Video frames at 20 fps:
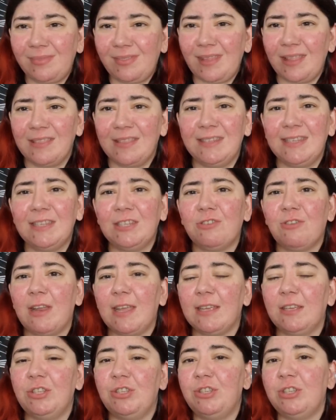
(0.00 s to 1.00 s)
this is
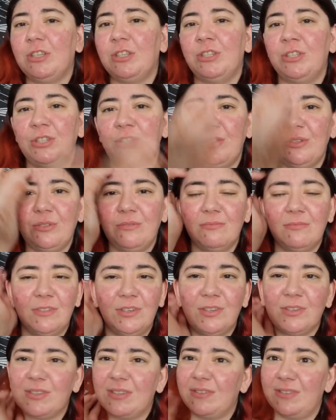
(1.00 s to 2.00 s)
great because you can do
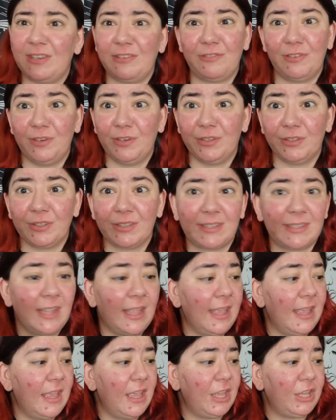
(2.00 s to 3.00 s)
lots of different looks.
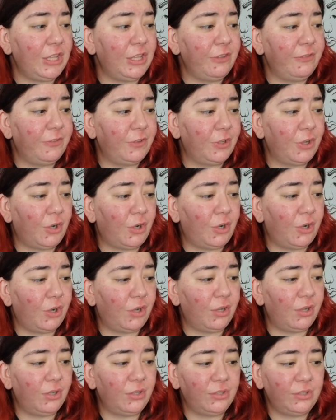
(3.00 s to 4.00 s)
You've got
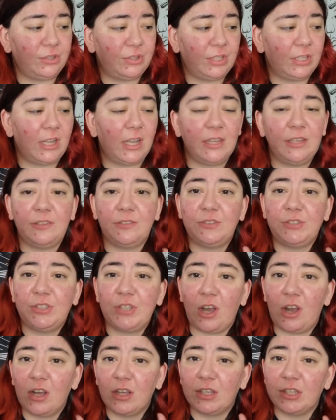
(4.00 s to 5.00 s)
the kind of
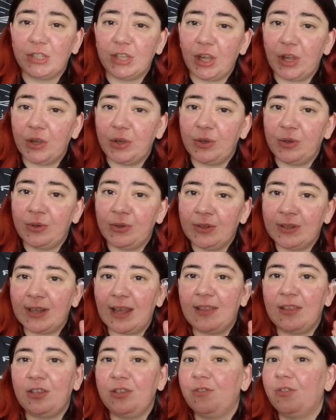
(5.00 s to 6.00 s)
darker tones
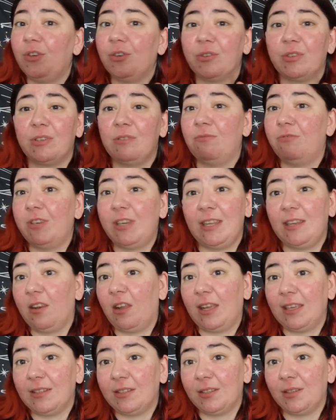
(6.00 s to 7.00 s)
and then you've got some really
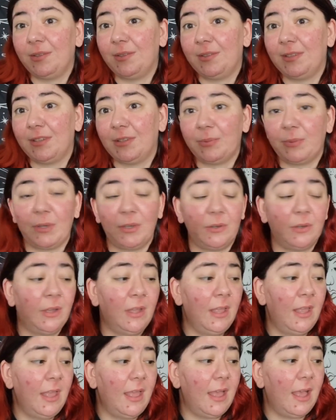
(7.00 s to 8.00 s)
light tones as well.
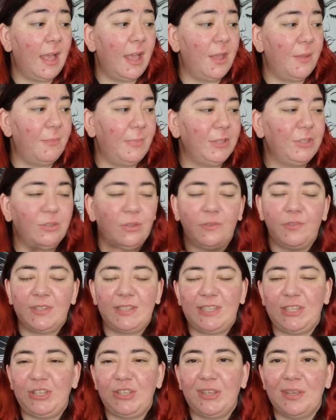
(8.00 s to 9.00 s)
And
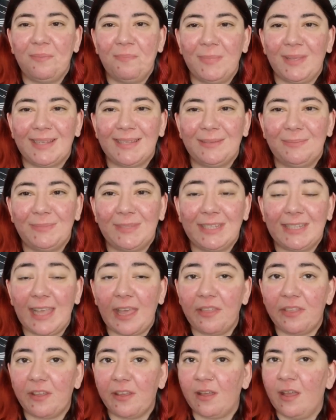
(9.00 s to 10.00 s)
obviously you can mix them
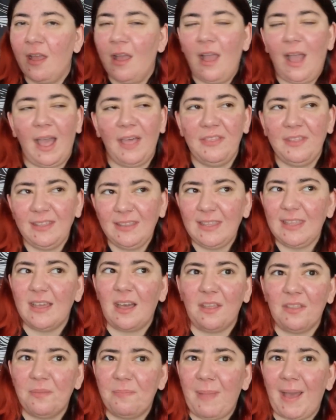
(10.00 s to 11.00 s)
together. I think the
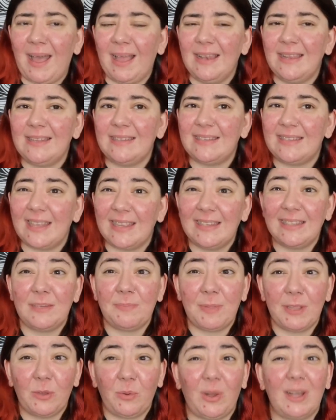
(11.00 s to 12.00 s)
other palettes tend to
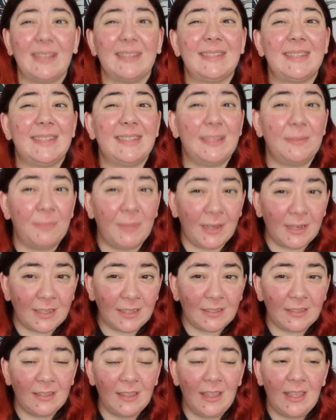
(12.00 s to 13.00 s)
be quite
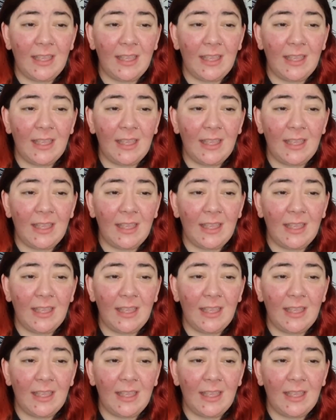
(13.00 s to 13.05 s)
similar,